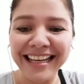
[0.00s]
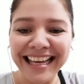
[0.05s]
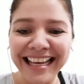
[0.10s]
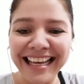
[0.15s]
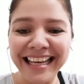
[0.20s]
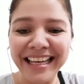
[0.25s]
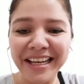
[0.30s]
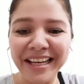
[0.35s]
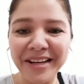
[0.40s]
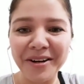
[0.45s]

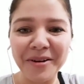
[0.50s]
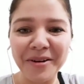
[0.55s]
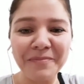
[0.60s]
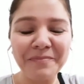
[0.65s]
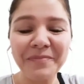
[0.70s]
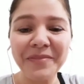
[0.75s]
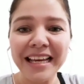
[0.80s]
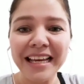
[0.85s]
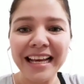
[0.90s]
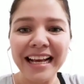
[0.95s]
here.
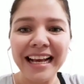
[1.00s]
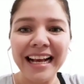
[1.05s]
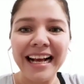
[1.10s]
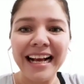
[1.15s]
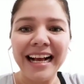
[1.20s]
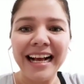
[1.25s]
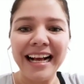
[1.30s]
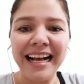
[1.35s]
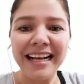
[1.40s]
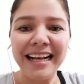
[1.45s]

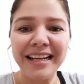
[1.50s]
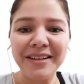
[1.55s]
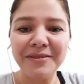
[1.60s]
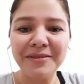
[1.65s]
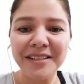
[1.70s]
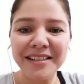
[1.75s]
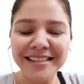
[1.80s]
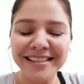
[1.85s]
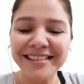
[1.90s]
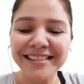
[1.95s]
I
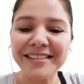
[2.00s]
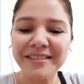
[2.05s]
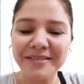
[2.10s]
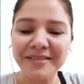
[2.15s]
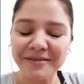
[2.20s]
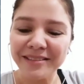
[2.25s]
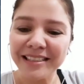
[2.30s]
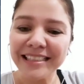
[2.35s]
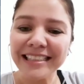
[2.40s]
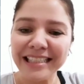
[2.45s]
was
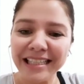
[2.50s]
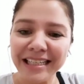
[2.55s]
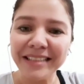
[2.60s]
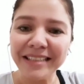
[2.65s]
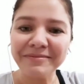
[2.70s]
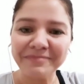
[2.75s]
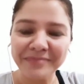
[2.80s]
really